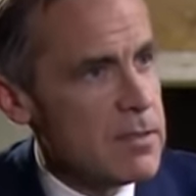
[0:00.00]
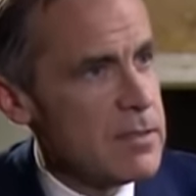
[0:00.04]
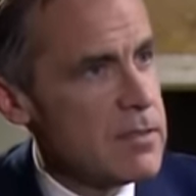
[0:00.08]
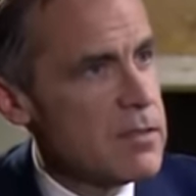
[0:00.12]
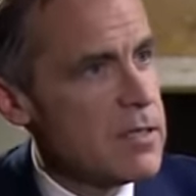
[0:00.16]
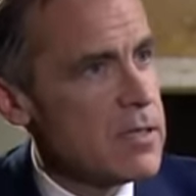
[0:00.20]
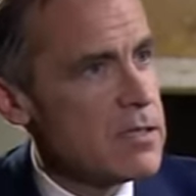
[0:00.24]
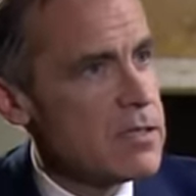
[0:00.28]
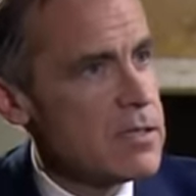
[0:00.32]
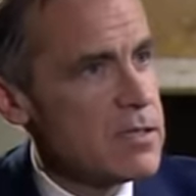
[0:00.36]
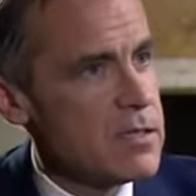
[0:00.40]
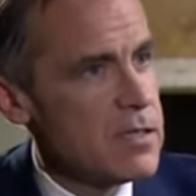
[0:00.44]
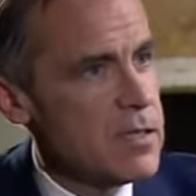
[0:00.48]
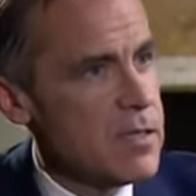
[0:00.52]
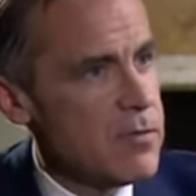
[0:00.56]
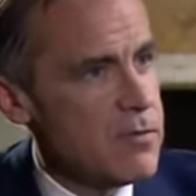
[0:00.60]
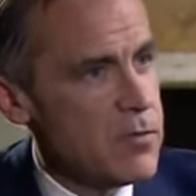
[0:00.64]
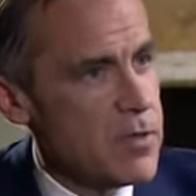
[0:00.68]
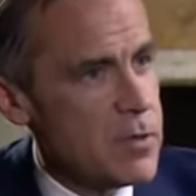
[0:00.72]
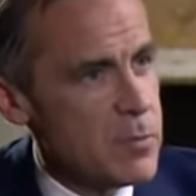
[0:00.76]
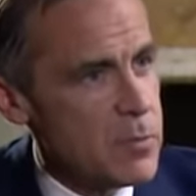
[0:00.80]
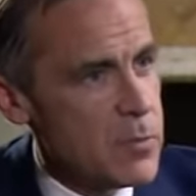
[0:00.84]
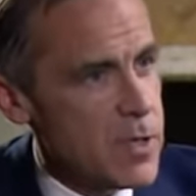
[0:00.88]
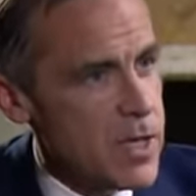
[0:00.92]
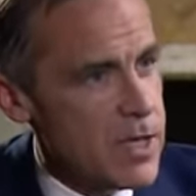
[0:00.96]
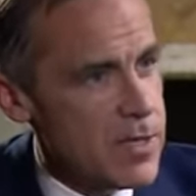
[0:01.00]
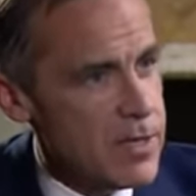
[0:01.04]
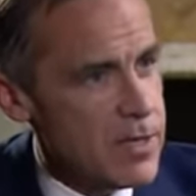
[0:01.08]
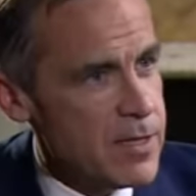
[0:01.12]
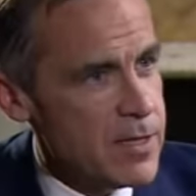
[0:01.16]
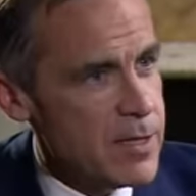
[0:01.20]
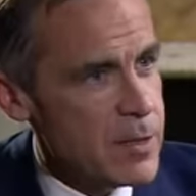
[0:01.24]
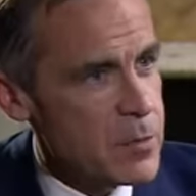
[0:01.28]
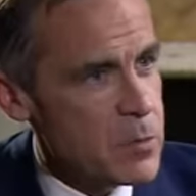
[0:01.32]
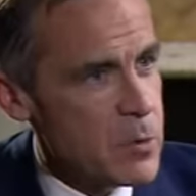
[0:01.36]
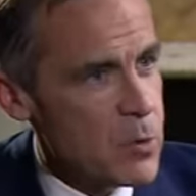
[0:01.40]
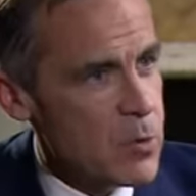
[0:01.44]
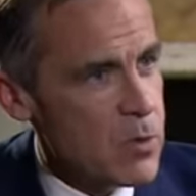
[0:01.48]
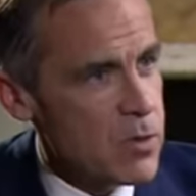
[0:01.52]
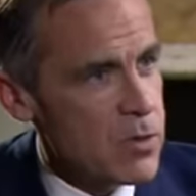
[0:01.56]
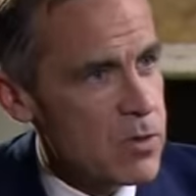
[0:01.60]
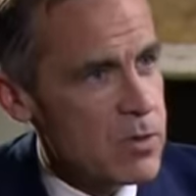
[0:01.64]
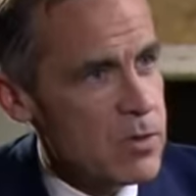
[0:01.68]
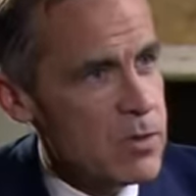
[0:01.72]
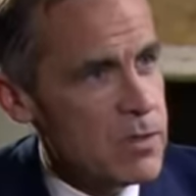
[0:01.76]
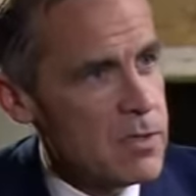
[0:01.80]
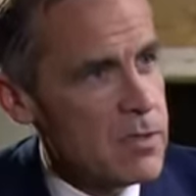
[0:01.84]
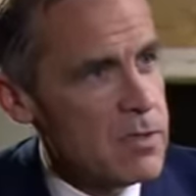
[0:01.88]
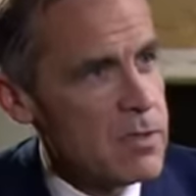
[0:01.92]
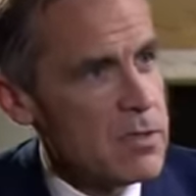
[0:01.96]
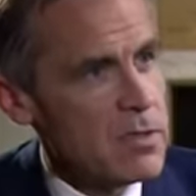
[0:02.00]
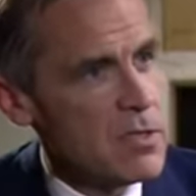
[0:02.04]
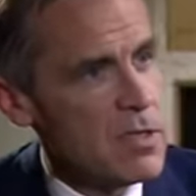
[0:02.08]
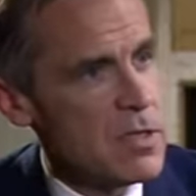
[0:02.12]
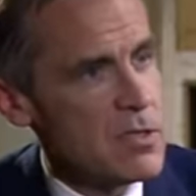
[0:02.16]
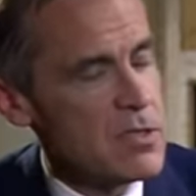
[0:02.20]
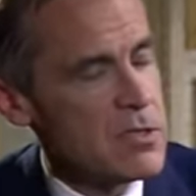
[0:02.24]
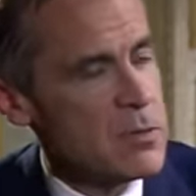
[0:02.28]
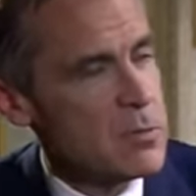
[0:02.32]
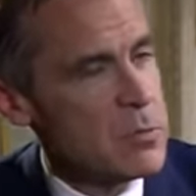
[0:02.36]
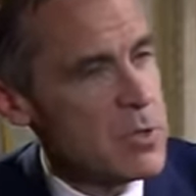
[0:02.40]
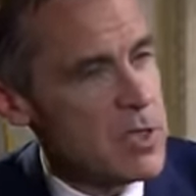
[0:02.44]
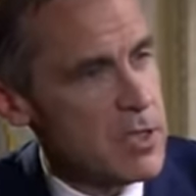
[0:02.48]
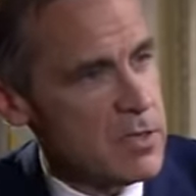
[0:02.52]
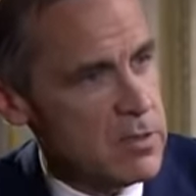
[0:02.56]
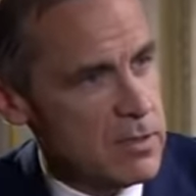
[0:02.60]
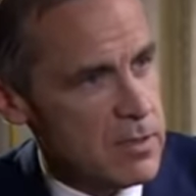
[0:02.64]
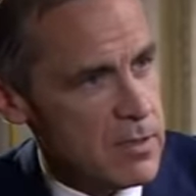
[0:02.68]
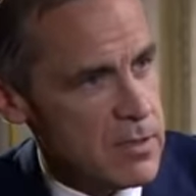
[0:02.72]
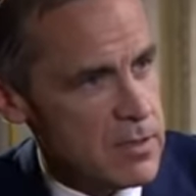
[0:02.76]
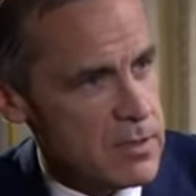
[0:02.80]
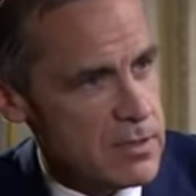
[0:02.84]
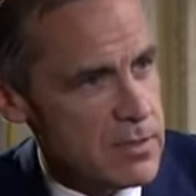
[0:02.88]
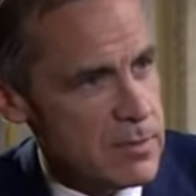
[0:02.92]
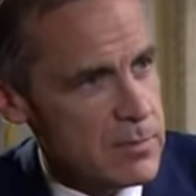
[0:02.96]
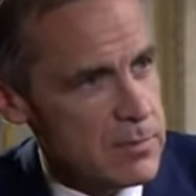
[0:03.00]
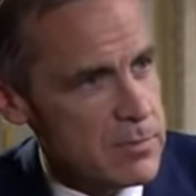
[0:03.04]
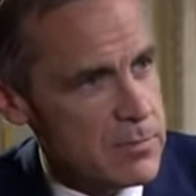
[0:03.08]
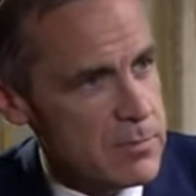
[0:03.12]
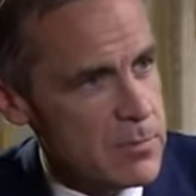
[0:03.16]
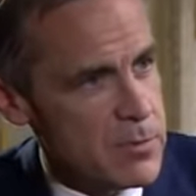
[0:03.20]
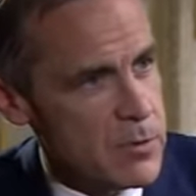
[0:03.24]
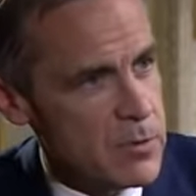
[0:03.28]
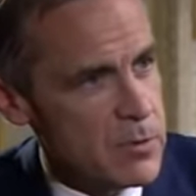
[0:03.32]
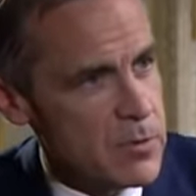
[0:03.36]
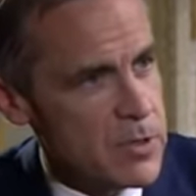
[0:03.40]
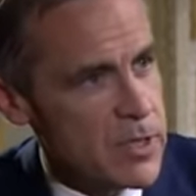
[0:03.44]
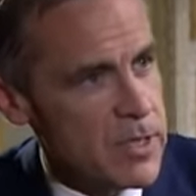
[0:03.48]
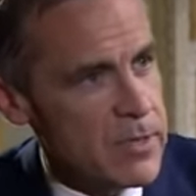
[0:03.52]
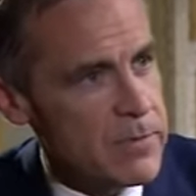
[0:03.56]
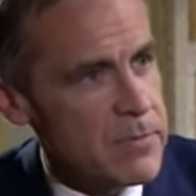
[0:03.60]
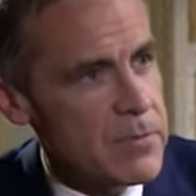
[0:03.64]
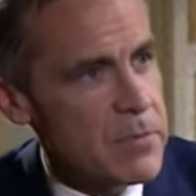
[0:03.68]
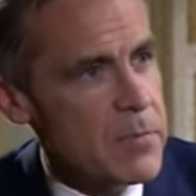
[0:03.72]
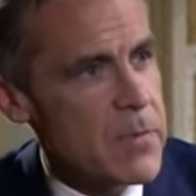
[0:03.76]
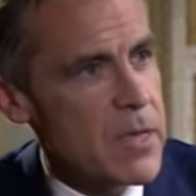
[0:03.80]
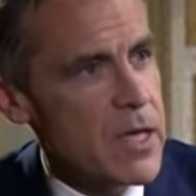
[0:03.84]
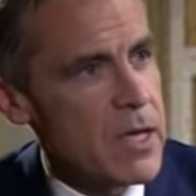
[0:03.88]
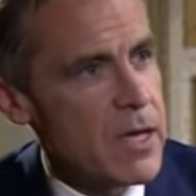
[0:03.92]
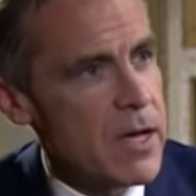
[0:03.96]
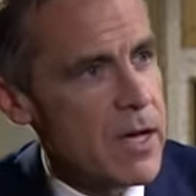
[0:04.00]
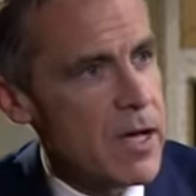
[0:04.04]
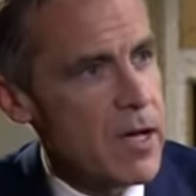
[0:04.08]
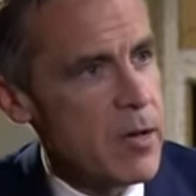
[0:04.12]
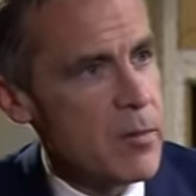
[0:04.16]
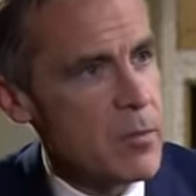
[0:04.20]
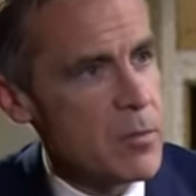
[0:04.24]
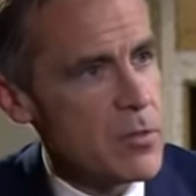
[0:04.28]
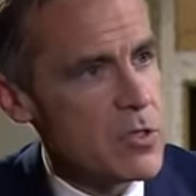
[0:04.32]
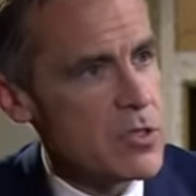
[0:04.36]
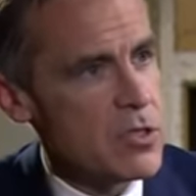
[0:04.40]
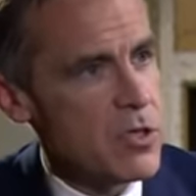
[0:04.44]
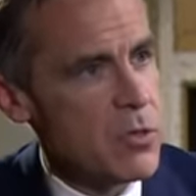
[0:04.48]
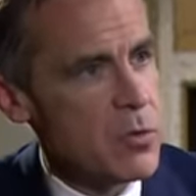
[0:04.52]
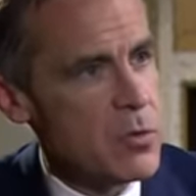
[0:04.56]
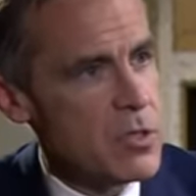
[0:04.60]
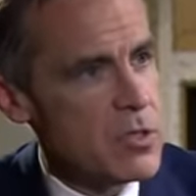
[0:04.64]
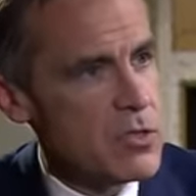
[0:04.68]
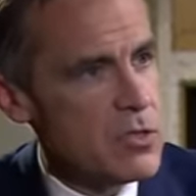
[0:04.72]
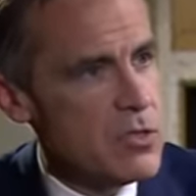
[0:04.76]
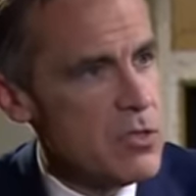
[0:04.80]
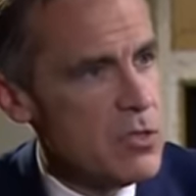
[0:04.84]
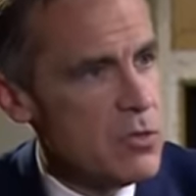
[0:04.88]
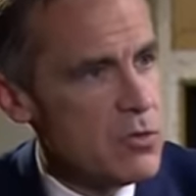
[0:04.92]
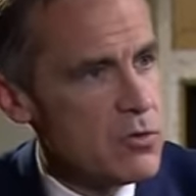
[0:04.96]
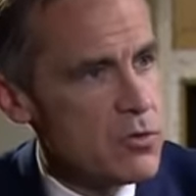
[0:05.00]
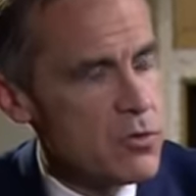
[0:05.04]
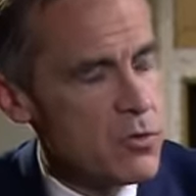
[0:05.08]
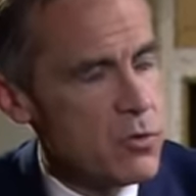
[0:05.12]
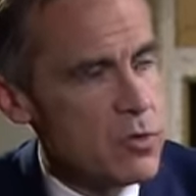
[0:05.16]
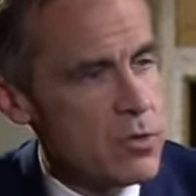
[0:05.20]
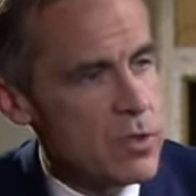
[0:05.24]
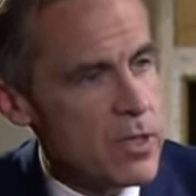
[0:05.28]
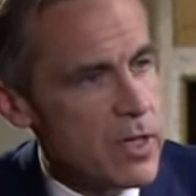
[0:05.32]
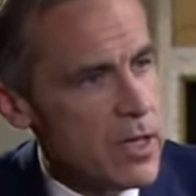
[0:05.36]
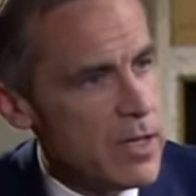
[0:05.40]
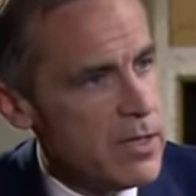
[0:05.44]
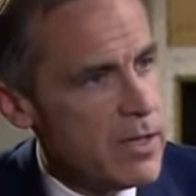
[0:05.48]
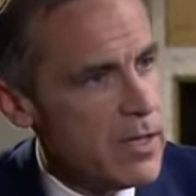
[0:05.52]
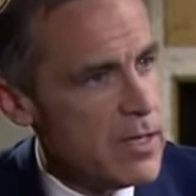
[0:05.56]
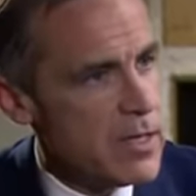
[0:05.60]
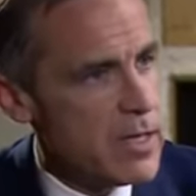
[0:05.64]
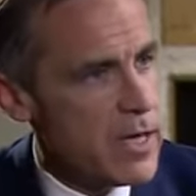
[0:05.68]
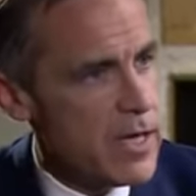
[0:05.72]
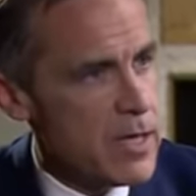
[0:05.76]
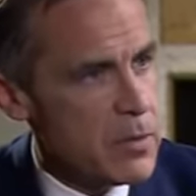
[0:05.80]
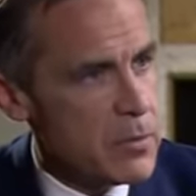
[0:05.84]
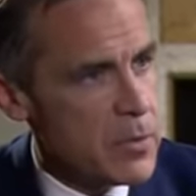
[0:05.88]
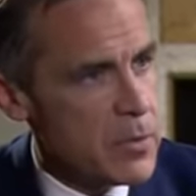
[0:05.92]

Doesn't give them anything more, doesn't penalize them, okay? So it's neutral, and they can